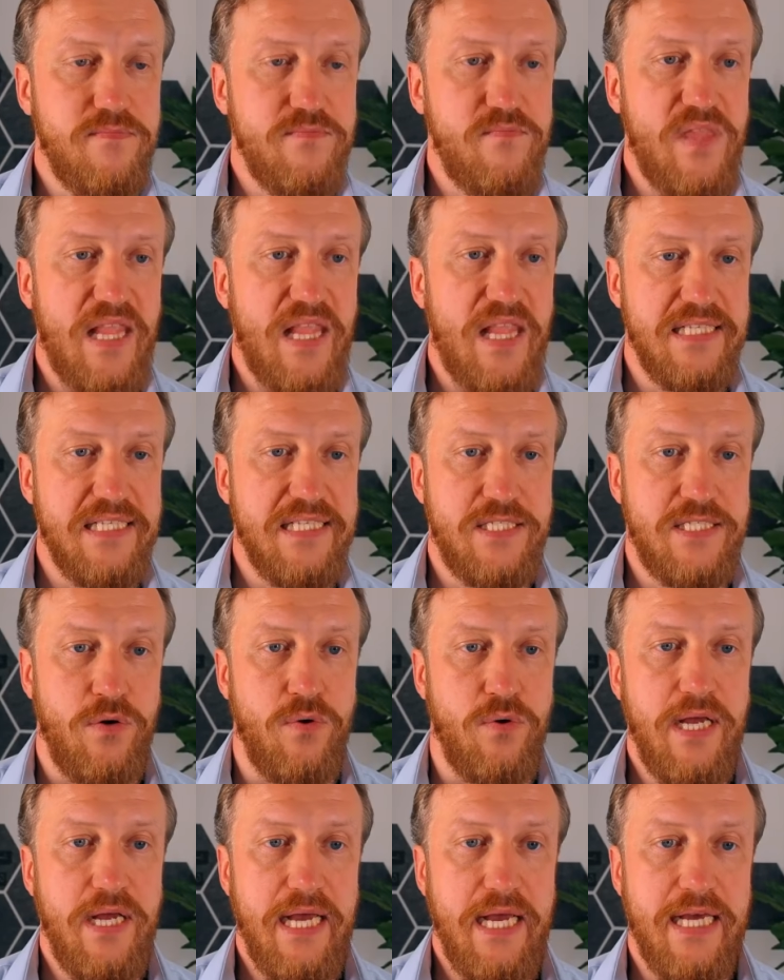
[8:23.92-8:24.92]

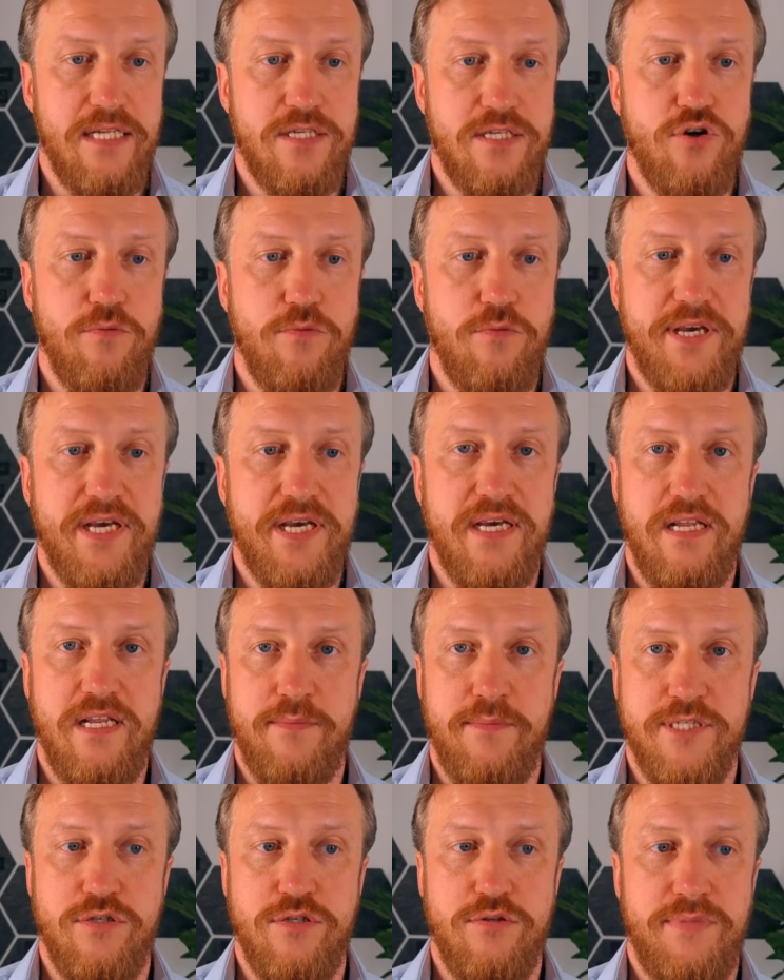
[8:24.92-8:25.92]
So Anthropic and
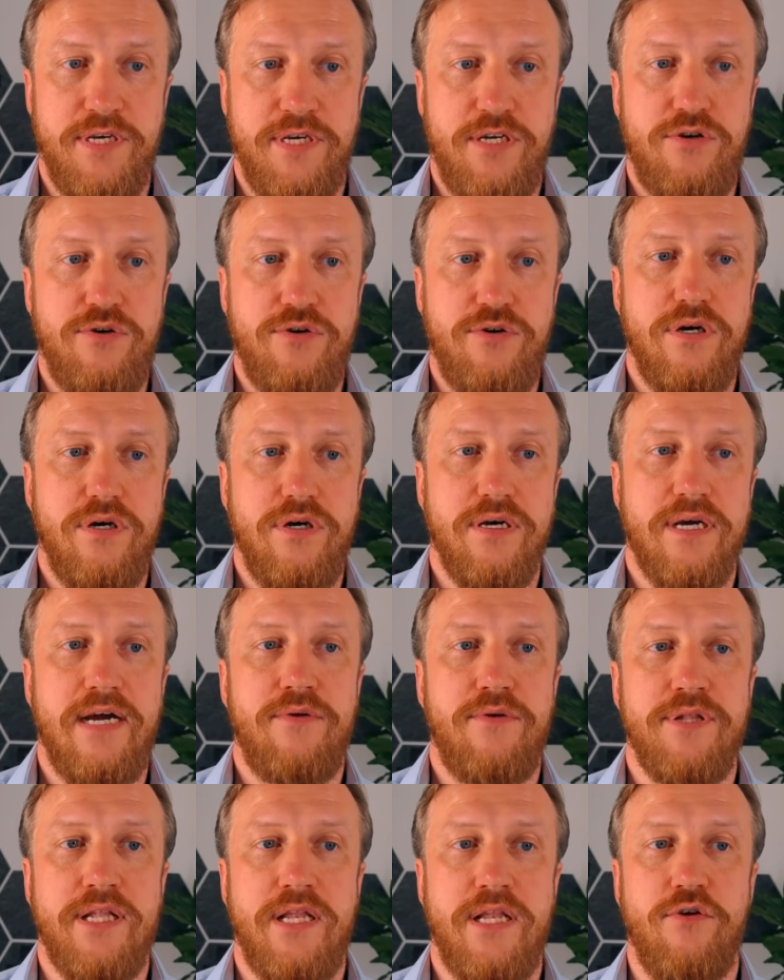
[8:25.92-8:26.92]
Amazon Bedrock are
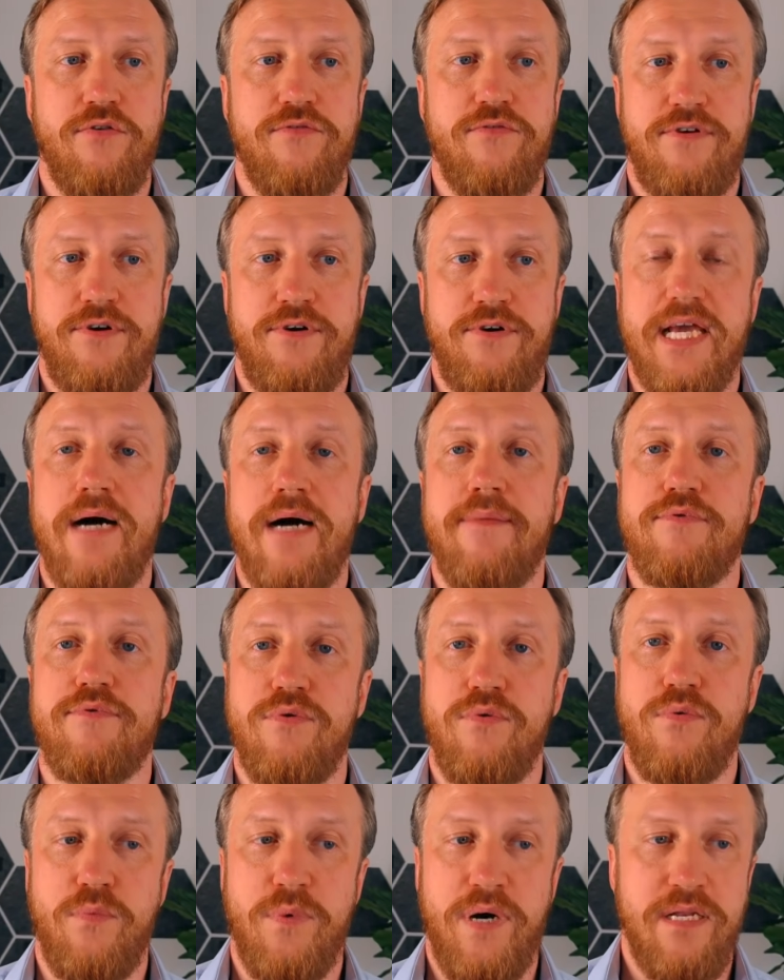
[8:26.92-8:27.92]
currently offering up to
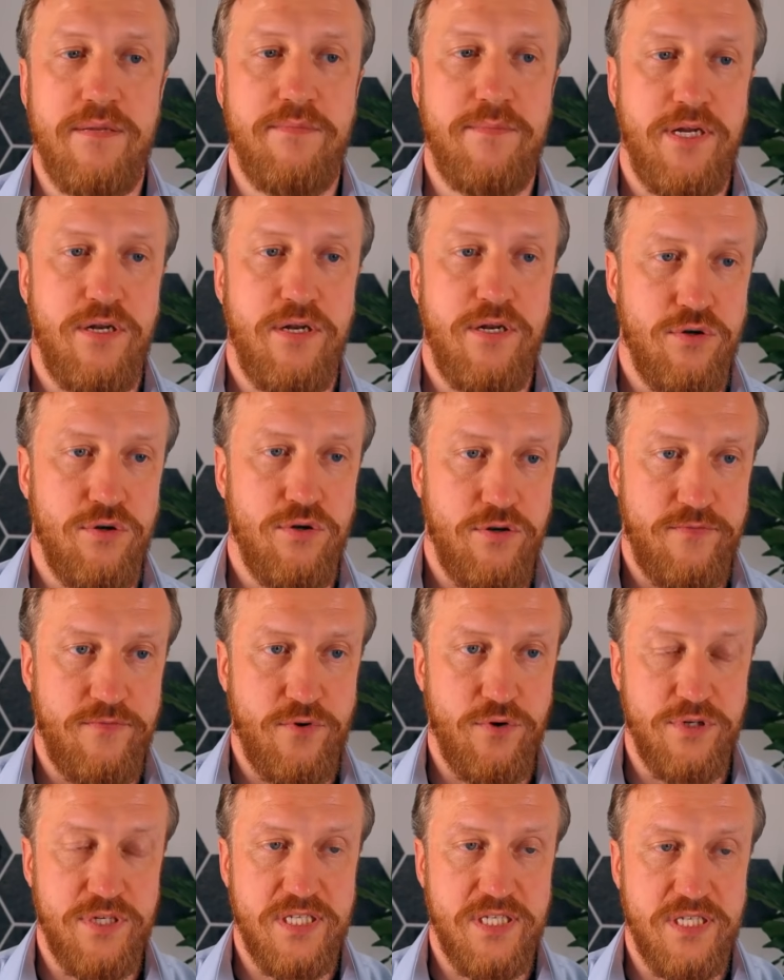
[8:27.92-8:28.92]
1 million of
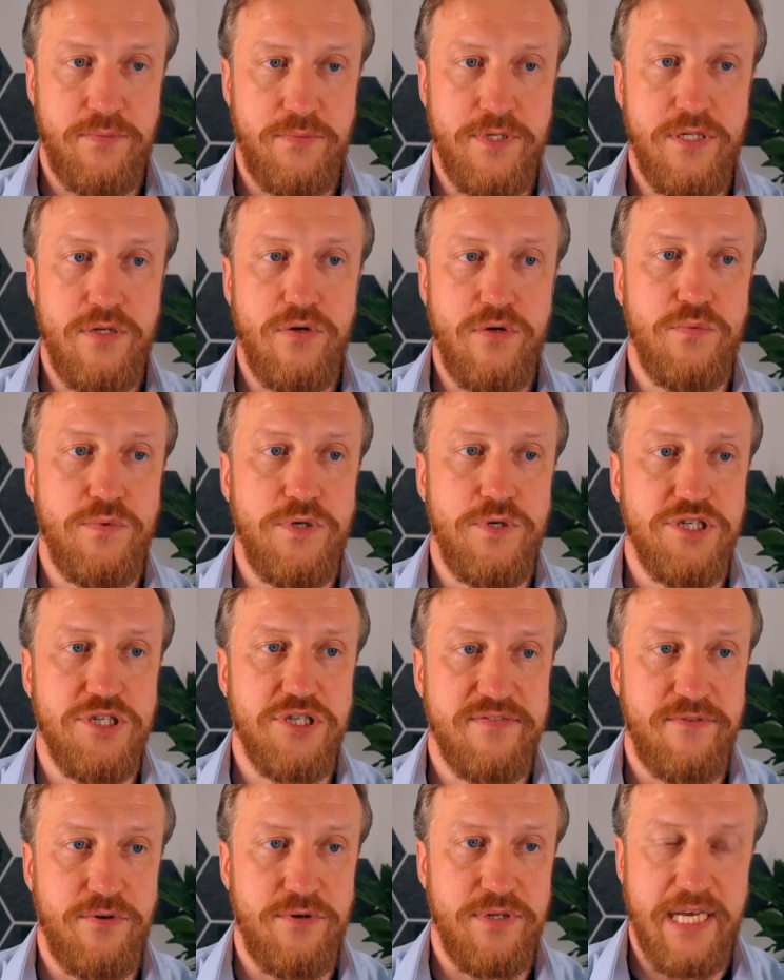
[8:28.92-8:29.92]
context window, which is
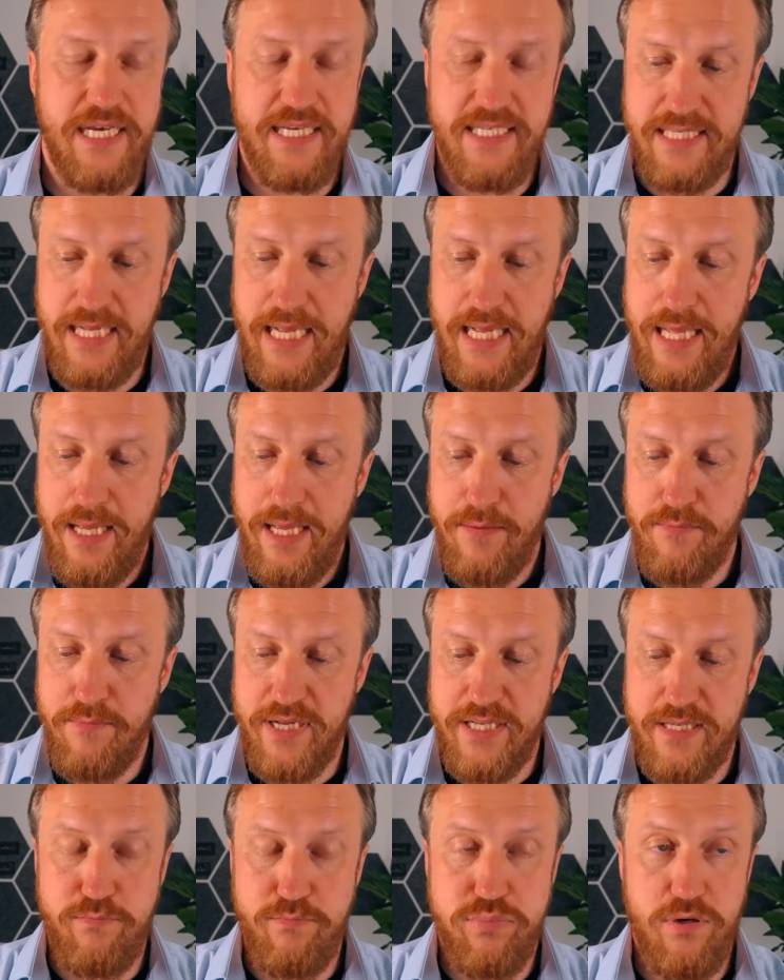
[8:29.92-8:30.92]
very nice,
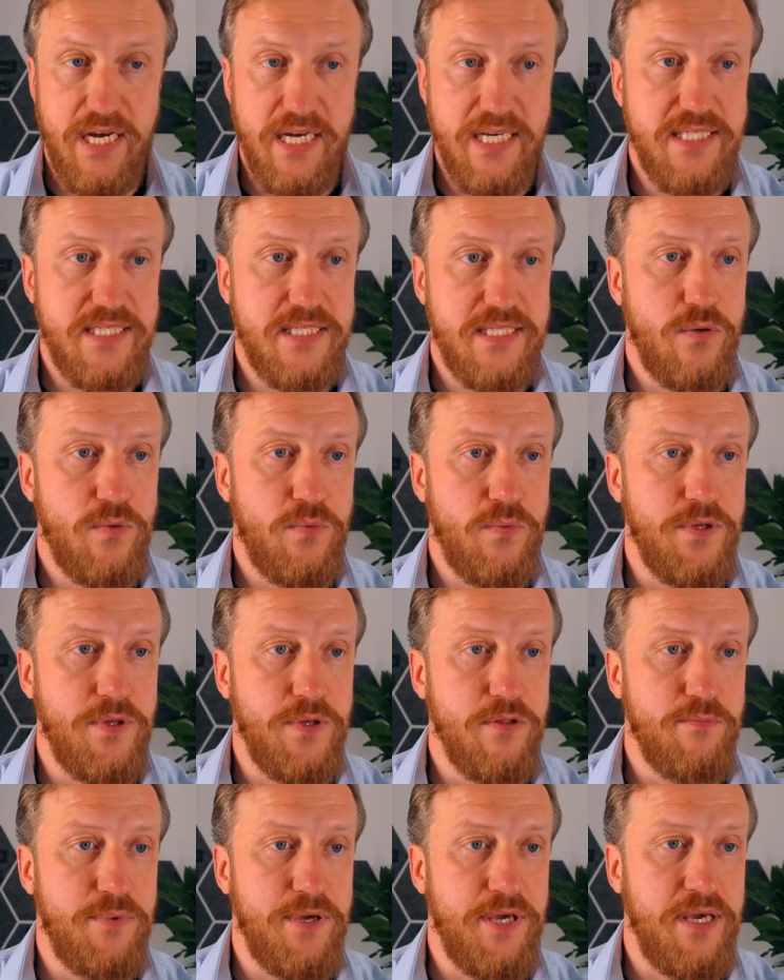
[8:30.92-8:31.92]
but price will
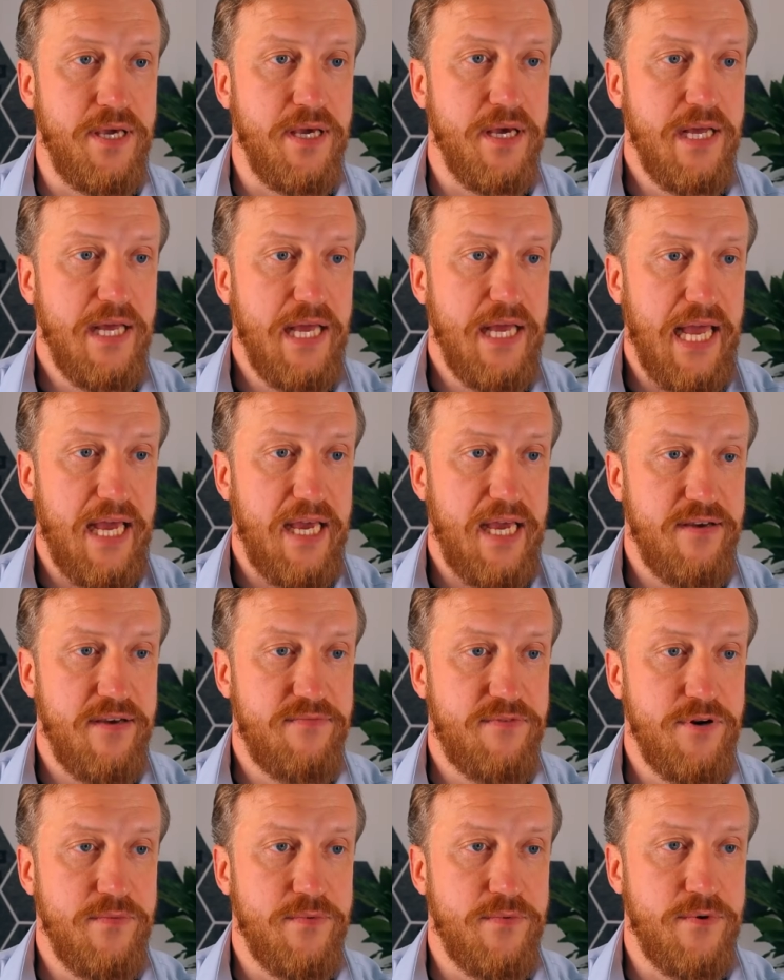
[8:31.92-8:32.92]
be
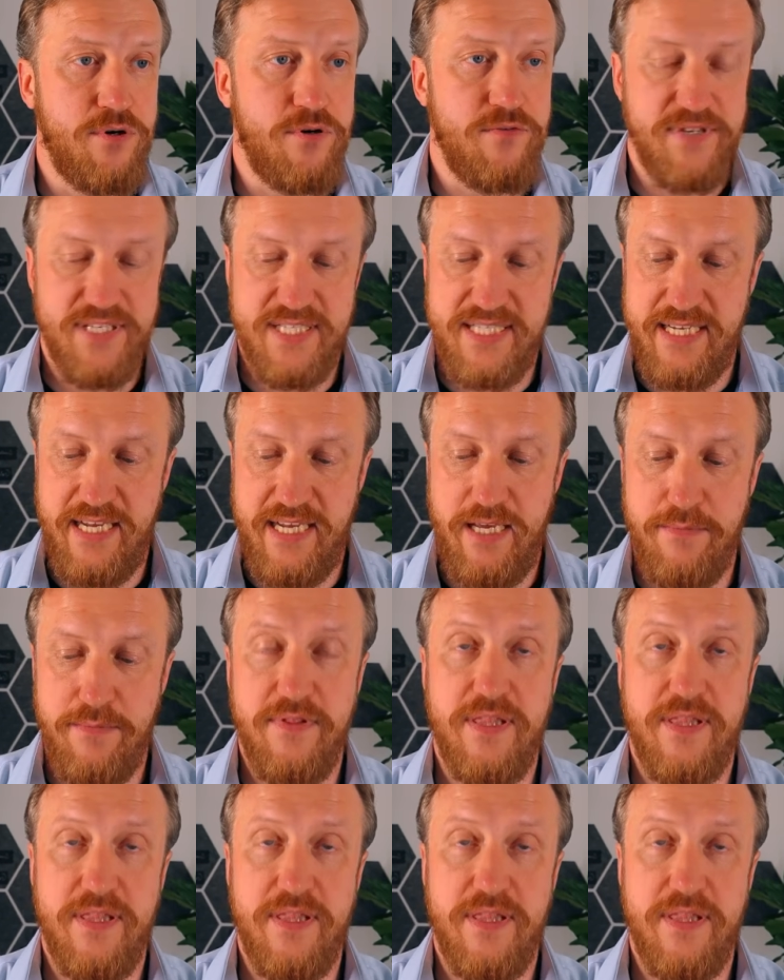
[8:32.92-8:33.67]
everywhere the same.